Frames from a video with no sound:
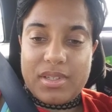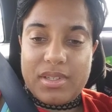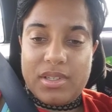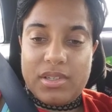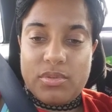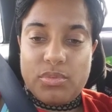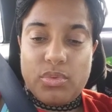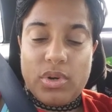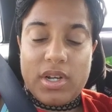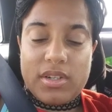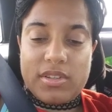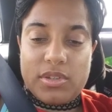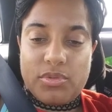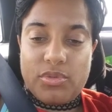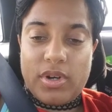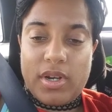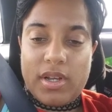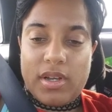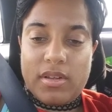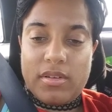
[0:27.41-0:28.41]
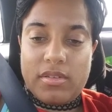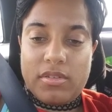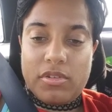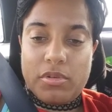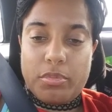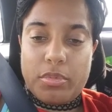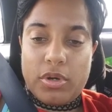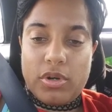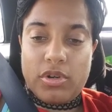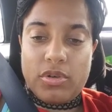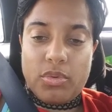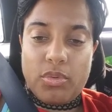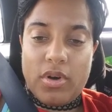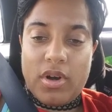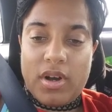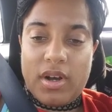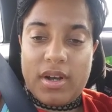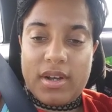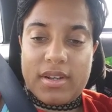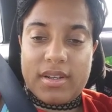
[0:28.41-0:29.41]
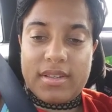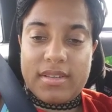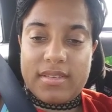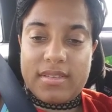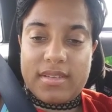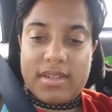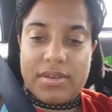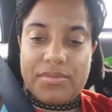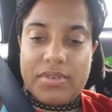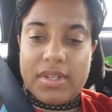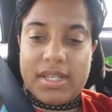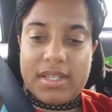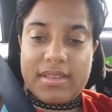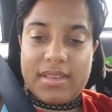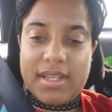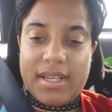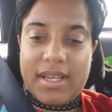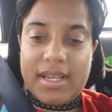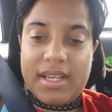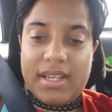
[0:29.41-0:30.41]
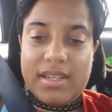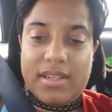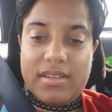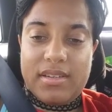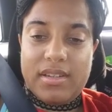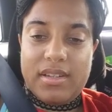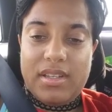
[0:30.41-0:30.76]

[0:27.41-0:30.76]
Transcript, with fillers: and walked around the boardwalk and stuff like that.